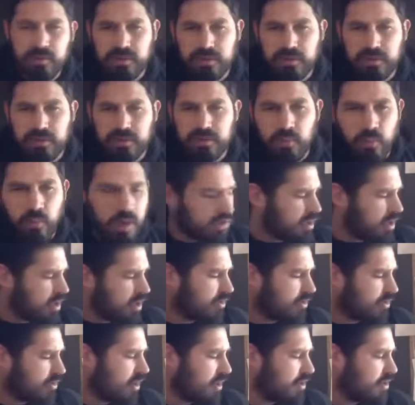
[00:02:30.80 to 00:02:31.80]
the
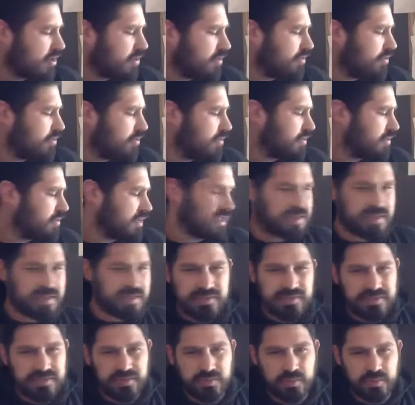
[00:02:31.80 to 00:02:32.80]
watercolor I used. I
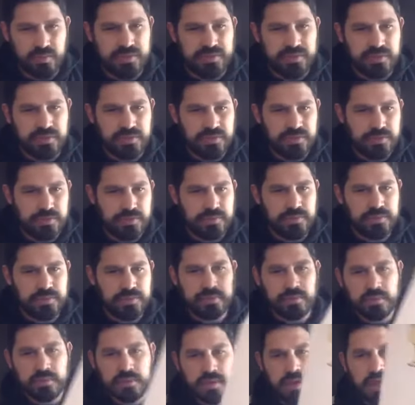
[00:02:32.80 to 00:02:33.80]
think it's just Winsor
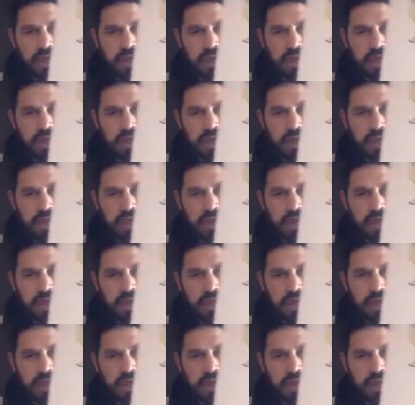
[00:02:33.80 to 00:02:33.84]
Newton.